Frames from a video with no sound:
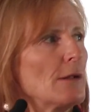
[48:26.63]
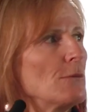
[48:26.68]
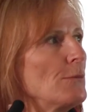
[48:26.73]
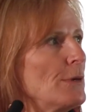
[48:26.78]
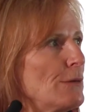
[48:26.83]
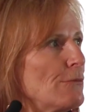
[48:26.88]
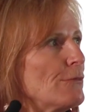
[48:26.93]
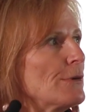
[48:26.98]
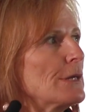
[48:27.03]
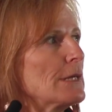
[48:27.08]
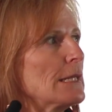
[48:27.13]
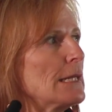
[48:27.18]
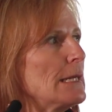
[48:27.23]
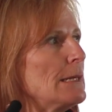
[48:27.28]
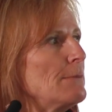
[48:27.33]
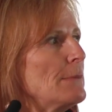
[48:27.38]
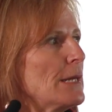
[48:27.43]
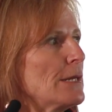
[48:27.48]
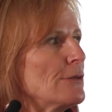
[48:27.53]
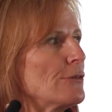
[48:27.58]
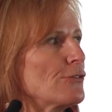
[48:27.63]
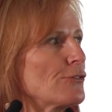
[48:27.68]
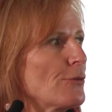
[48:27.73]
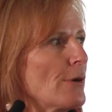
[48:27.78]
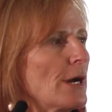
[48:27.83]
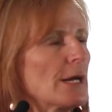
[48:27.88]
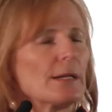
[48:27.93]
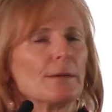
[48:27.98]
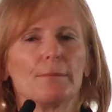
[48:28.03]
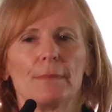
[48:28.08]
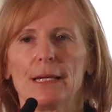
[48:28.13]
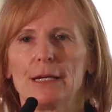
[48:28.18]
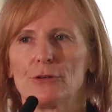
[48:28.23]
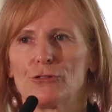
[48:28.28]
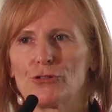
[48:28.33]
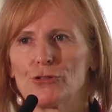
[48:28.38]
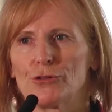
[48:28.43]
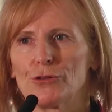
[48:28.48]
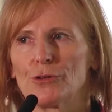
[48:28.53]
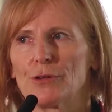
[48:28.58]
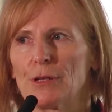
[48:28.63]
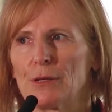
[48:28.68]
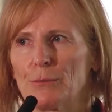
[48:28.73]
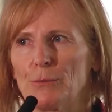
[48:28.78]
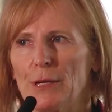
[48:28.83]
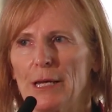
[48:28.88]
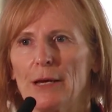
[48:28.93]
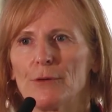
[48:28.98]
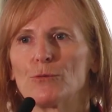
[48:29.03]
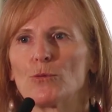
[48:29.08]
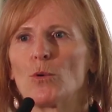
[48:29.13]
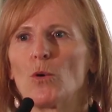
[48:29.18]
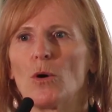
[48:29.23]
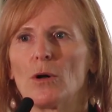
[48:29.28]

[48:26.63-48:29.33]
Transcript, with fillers: and we really try to make sure that we have